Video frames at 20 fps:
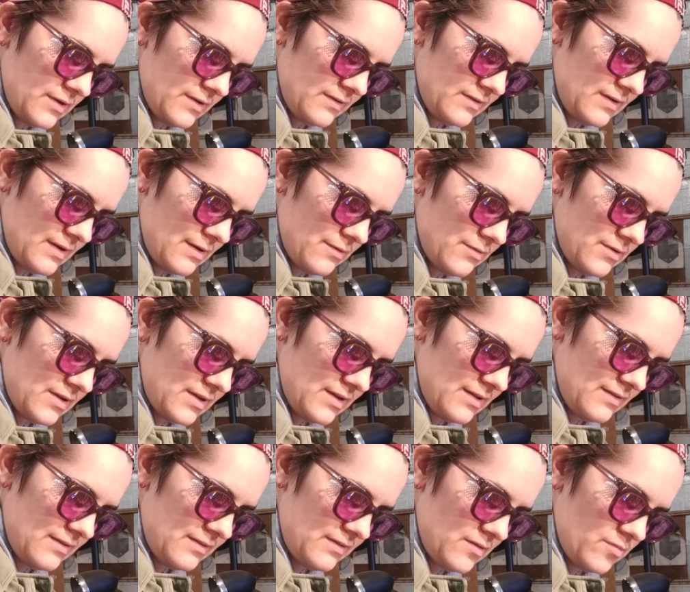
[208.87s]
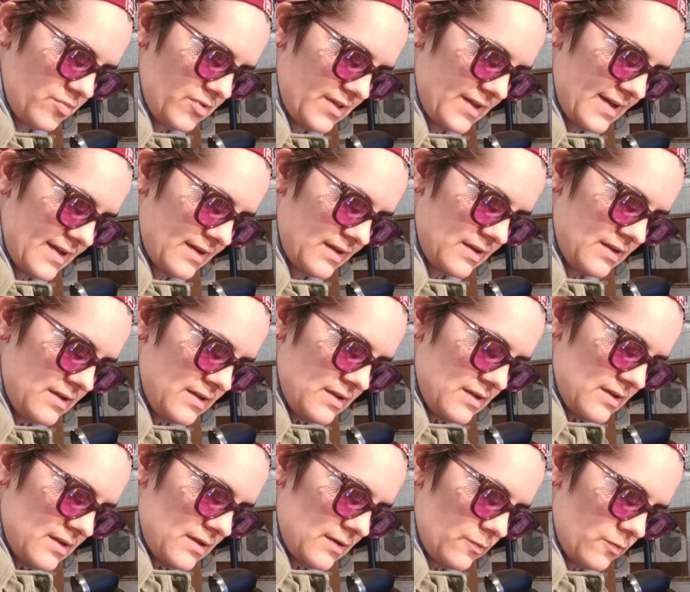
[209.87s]
is now against the black,
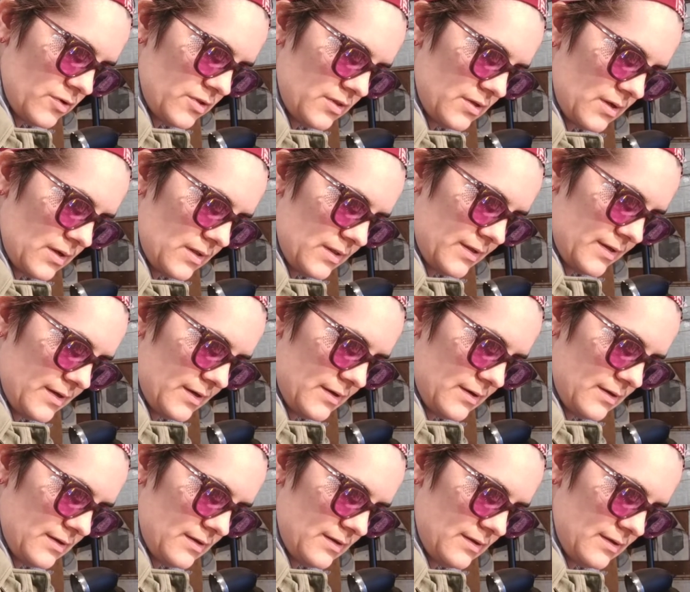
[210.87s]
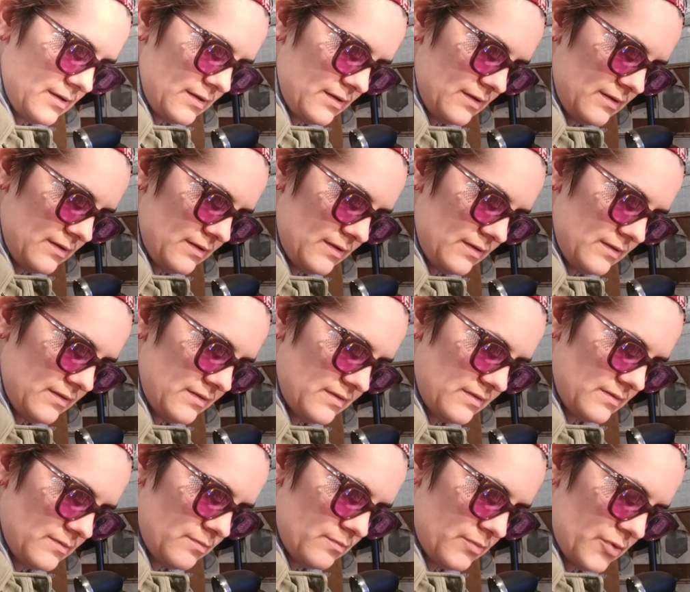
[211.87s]
and when the clear is
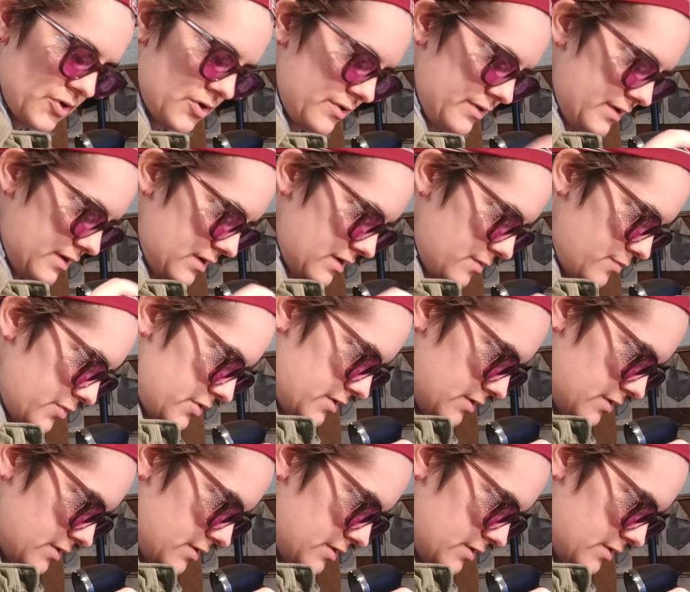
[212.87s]
balling up,